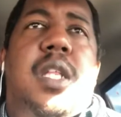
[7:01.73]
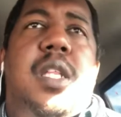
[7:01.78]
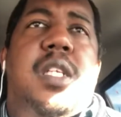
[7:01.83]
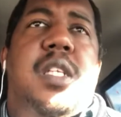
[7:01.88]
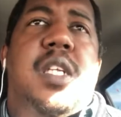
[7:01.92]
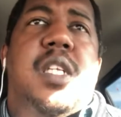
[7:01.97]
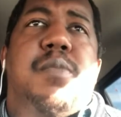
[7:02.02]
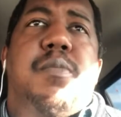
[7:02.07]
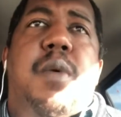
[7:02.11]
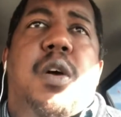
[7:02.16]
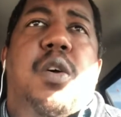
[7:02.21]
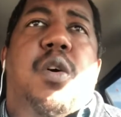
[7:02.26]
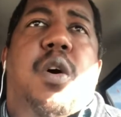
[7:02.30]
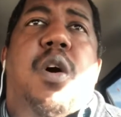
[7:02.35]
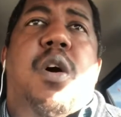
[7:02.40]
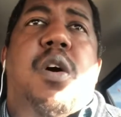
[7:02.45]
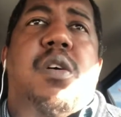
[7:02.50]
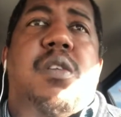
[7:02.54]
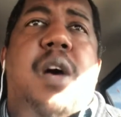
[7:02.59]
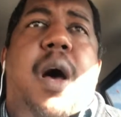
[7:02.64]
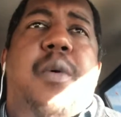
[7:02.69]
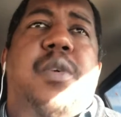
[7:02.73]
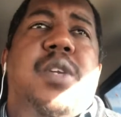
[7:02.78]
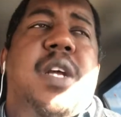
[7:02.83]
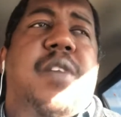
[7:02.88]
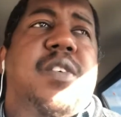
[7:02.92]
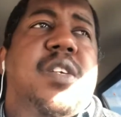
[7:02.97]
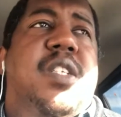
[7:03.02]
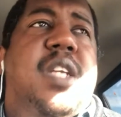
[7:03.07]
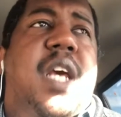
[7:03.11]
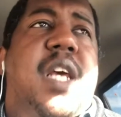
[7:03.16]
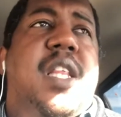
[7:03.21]
this is my call, I would never
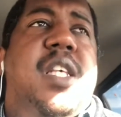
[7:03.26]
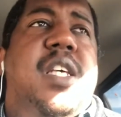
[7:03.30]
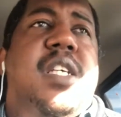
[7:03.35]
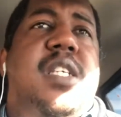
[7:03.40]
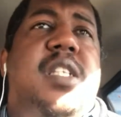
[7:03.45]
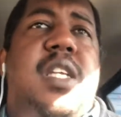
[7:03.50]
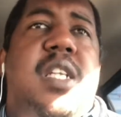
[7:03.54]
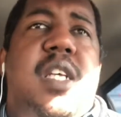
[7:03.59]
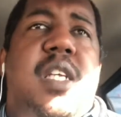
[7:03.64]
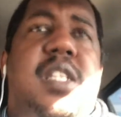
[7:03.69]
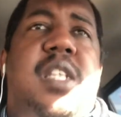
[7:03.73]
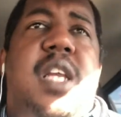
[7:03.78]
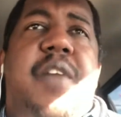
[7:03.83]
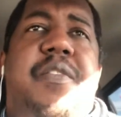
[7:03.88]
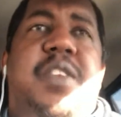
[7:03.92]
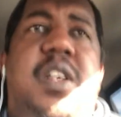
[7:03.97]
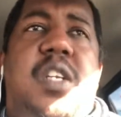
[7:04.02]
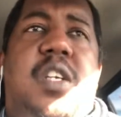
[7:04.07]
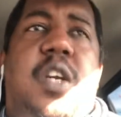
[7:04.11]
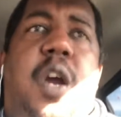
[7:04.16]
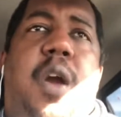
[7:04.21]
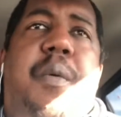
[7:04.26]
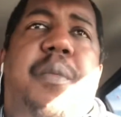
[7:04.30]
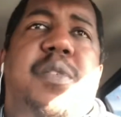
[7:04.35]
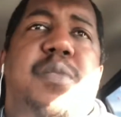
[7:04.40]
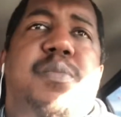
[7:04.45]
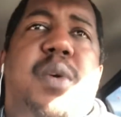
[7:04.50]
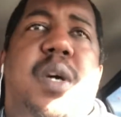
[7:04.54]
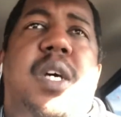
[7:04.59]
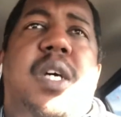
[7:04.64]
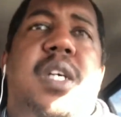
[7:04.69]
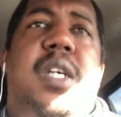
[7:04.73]
say this in definite terms,
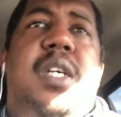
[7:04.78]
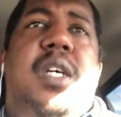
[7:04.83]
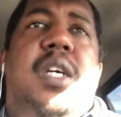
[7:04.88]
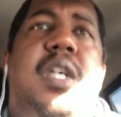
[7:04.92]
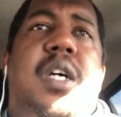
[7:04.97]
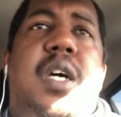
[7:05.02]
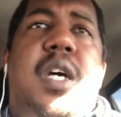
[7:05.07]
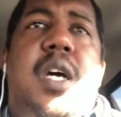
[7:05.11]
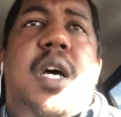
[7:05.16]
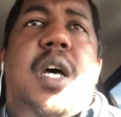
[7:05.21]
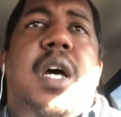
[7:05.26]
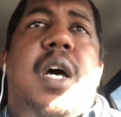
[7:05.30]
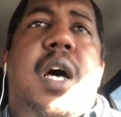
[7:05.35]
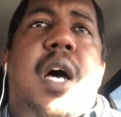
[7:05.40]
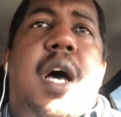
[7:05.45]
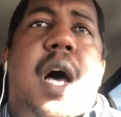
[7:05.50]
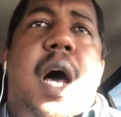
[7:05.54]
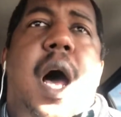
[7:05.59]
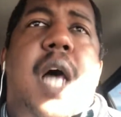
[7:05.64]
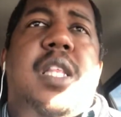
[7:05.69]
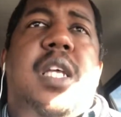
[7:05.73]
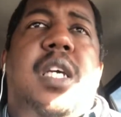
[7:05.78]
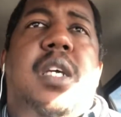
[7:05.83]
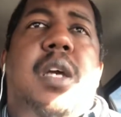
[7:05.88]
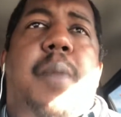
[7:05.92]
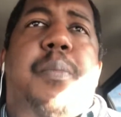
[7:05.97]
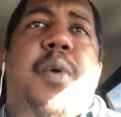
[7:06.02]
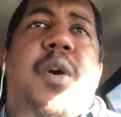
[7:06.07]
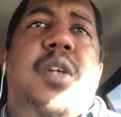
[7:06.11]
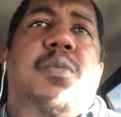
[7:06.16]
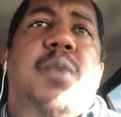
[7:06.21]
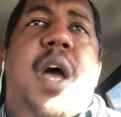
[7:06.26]
but I think a
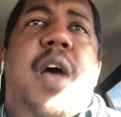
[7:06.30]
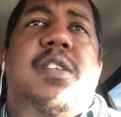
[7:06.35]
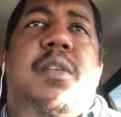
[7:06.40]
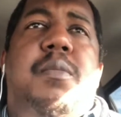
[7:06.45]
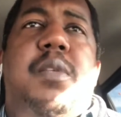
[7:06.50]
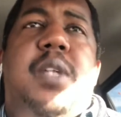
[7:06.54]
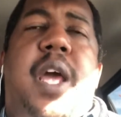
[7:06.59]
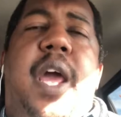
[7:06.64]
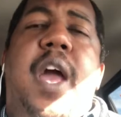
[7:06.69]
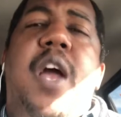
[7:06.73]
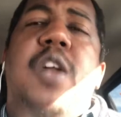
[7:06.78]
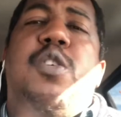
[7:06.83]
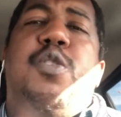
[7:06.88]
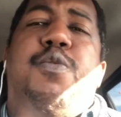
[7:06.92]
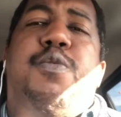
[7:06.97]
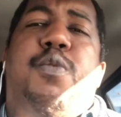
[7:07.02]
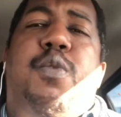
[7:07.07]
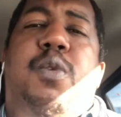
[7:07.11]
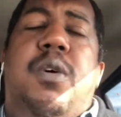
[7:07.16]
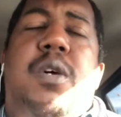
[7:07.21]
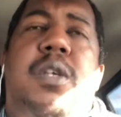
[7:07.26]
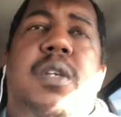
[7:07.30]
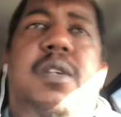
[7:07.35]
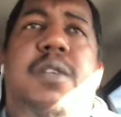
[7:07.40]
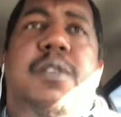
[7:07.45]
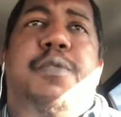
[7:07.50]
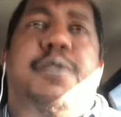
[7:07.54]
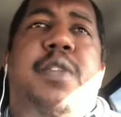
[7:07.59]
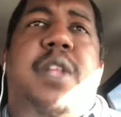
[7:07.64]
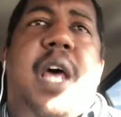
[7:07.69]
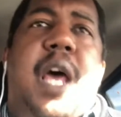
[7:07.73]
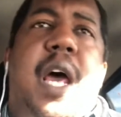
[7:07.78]
person will have something to answer for
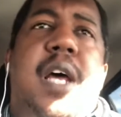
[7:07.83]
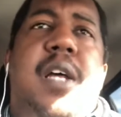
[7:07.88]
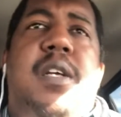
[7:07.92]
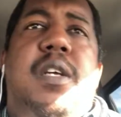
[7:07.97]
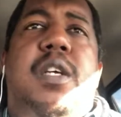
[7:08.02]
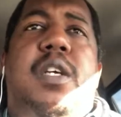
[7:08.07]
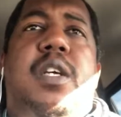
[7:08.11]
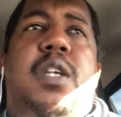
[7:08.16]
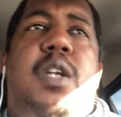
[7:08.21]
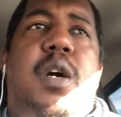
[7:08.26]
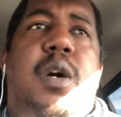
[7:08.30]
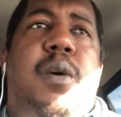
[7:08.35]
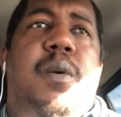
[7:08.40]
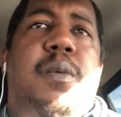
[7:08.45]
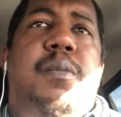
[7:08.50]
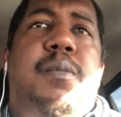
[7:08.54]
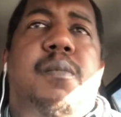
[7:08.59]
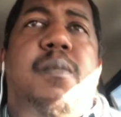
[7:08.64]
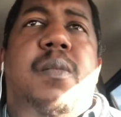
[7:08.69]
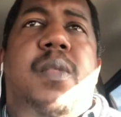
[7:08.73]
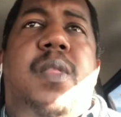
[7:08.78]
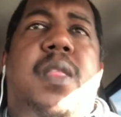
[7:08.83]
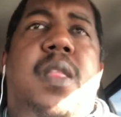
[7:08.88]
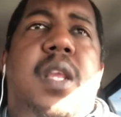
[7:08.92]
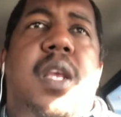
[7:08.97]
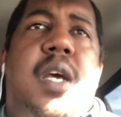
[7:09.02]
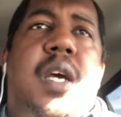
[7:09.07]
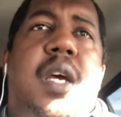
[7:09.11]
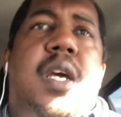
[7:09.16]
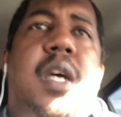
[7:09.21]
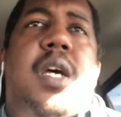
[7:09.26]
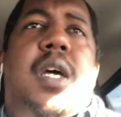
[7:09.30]
that, you know.
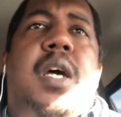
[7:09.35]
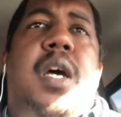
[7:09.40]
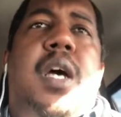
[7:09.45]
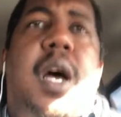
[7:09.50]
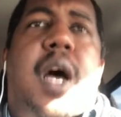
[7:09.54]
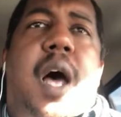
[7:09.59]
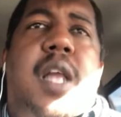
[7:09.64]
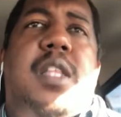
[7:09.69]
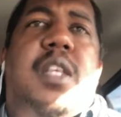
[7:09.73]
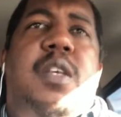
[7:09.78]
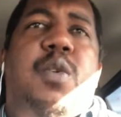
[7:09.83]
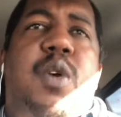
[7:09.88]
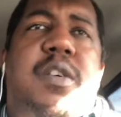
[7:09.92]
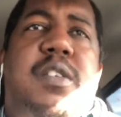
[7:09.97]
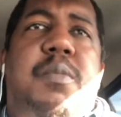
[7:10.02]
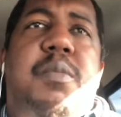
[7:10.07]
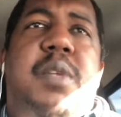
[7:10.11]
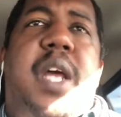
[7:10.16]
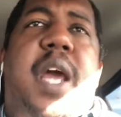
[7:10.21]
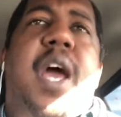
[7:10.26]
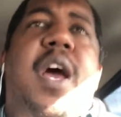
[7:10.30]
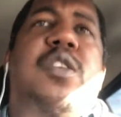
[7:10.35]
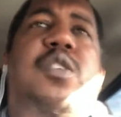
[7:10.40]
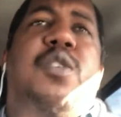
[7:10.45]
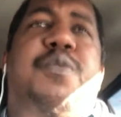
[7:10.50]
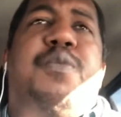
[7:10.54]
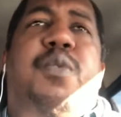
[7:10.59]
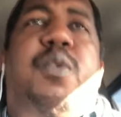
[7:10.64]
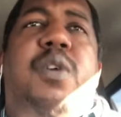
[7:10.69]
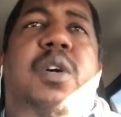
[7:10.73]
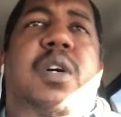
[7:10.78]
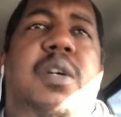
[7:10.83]
I think you have something to answer
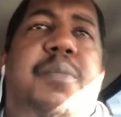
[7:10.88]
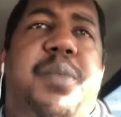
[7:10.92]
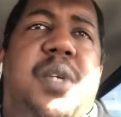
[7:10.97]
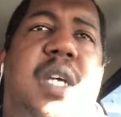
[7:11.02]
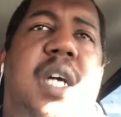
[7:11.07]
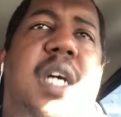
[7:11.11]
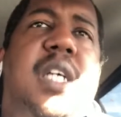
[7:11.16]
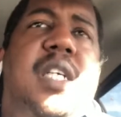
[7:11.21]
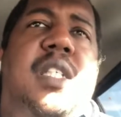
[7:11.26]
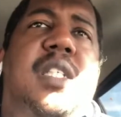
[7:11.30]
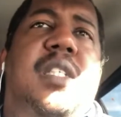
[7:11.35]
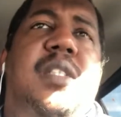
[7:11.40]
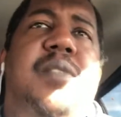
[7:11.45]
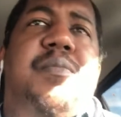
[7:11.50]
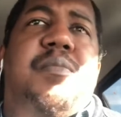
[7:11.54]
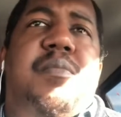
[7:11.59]
for, because